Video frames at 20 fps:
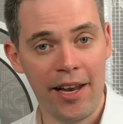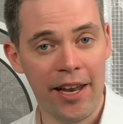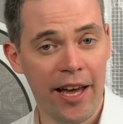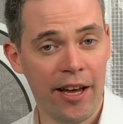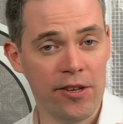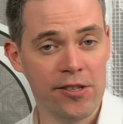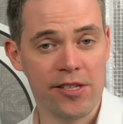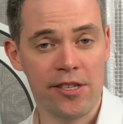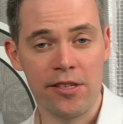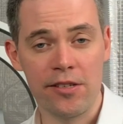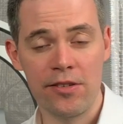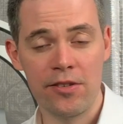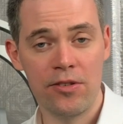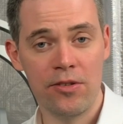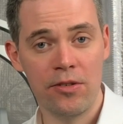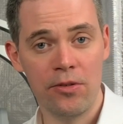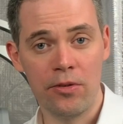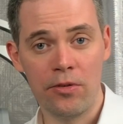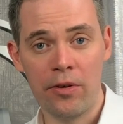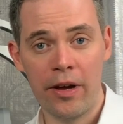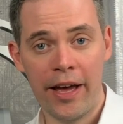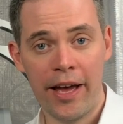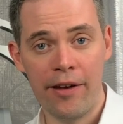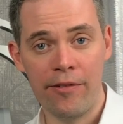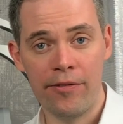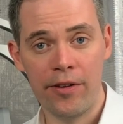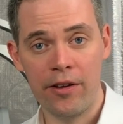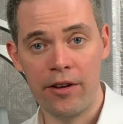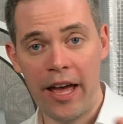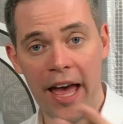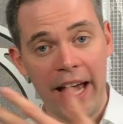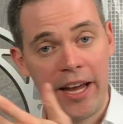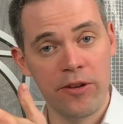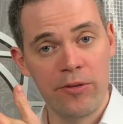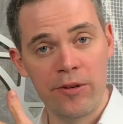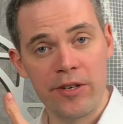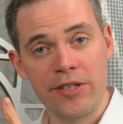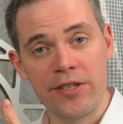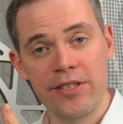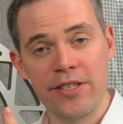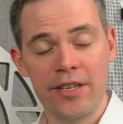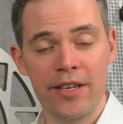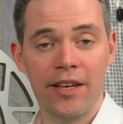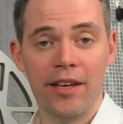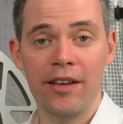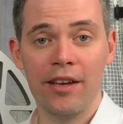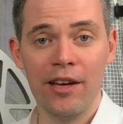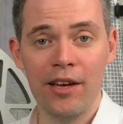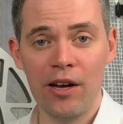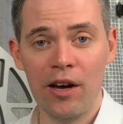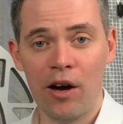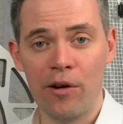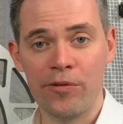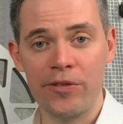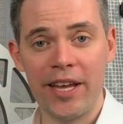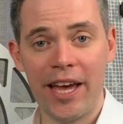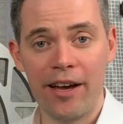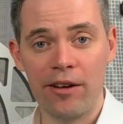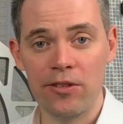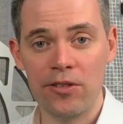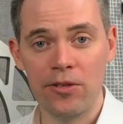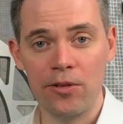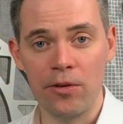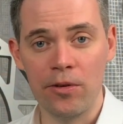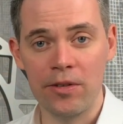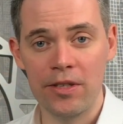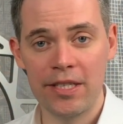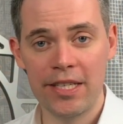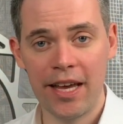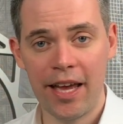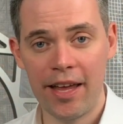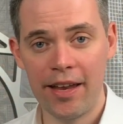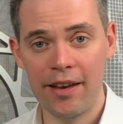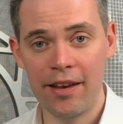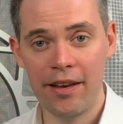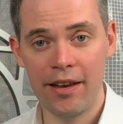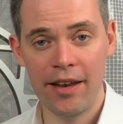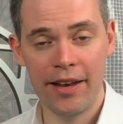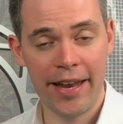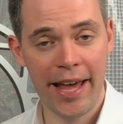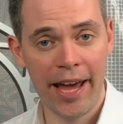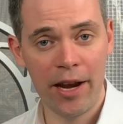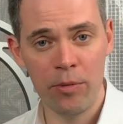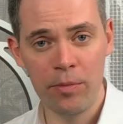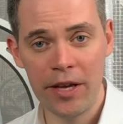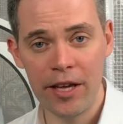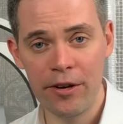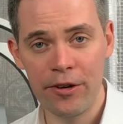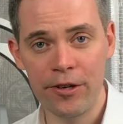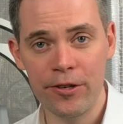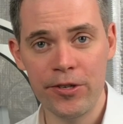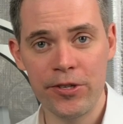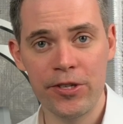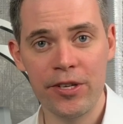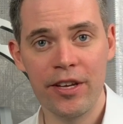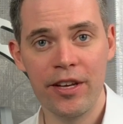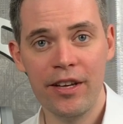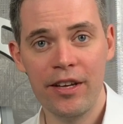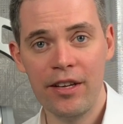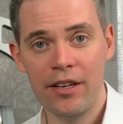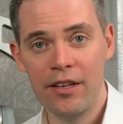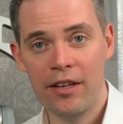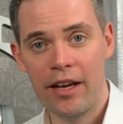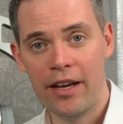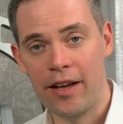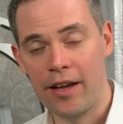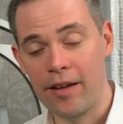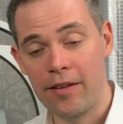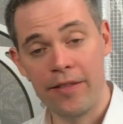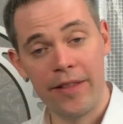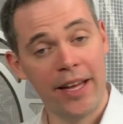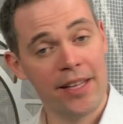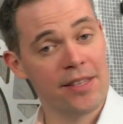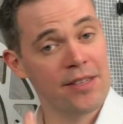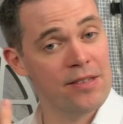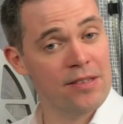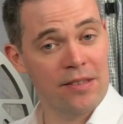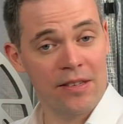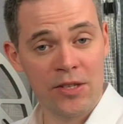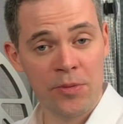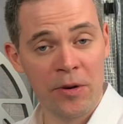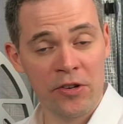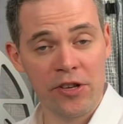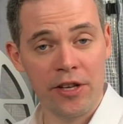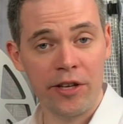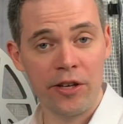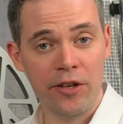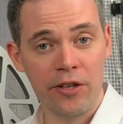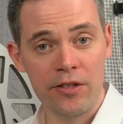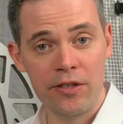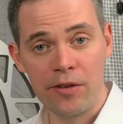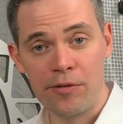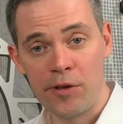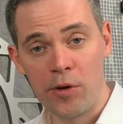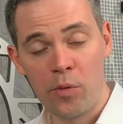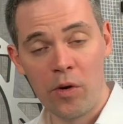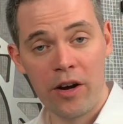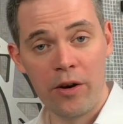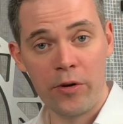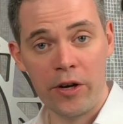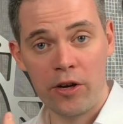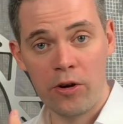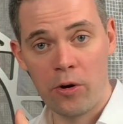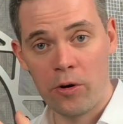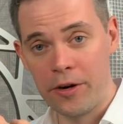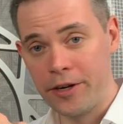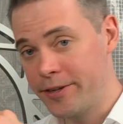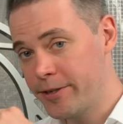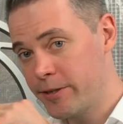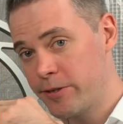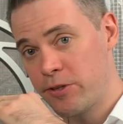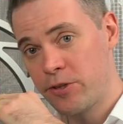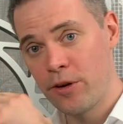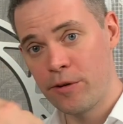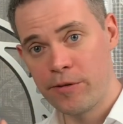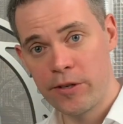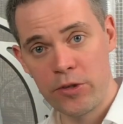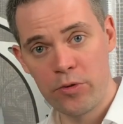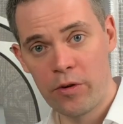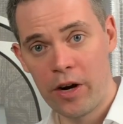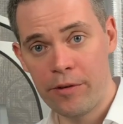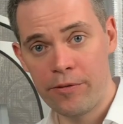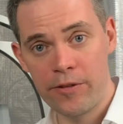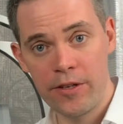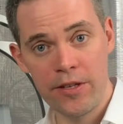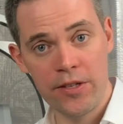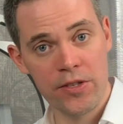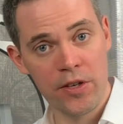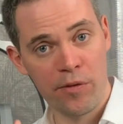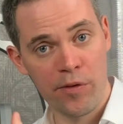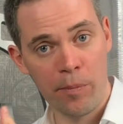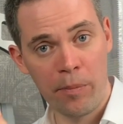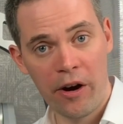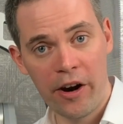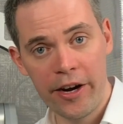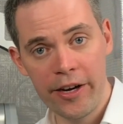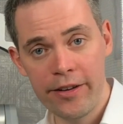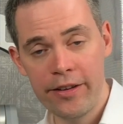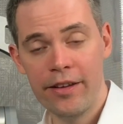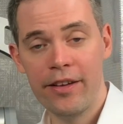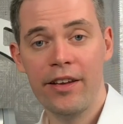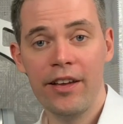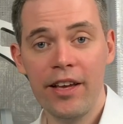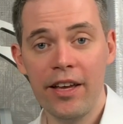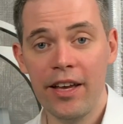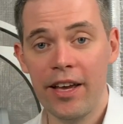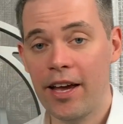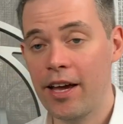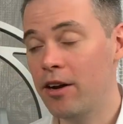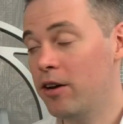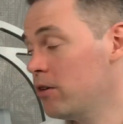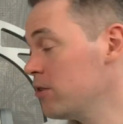allows us to have an accuracy of down to 10 nanometers. That's especially good if you want to record surface roughness of a part, and